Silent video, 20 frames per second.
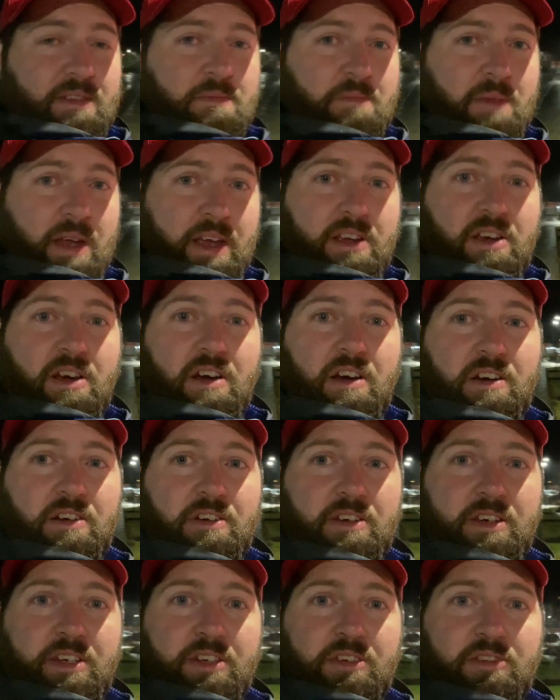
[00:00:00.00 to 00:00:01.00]
My
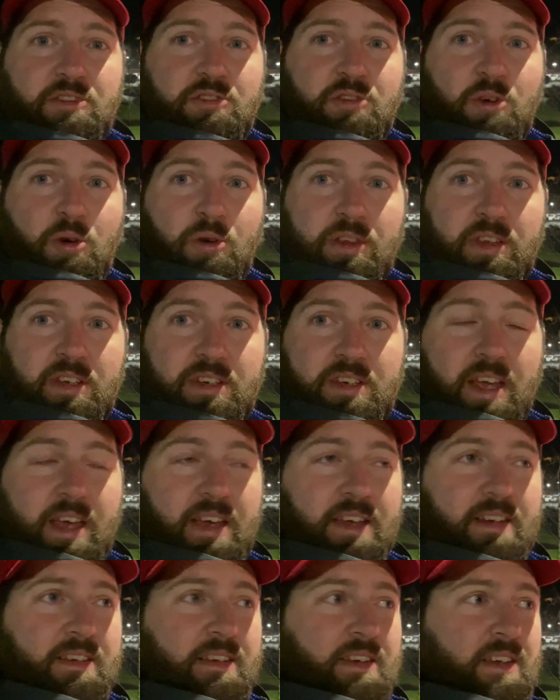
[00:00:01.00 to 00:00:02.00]
car is totally
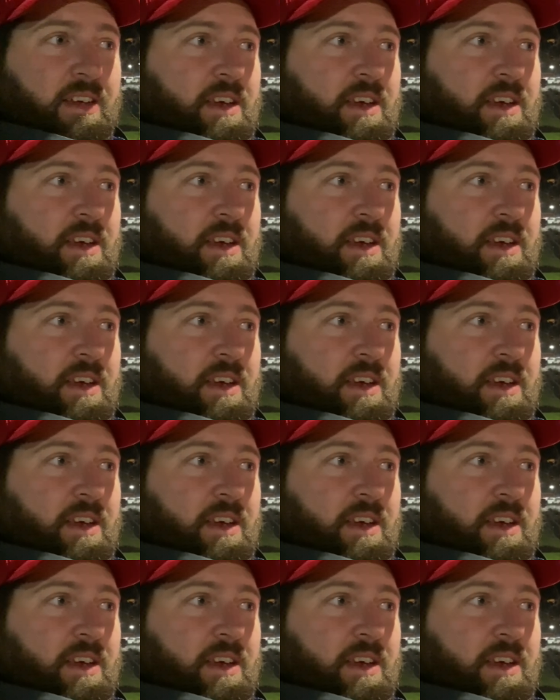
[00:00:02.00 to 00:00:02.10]
dead.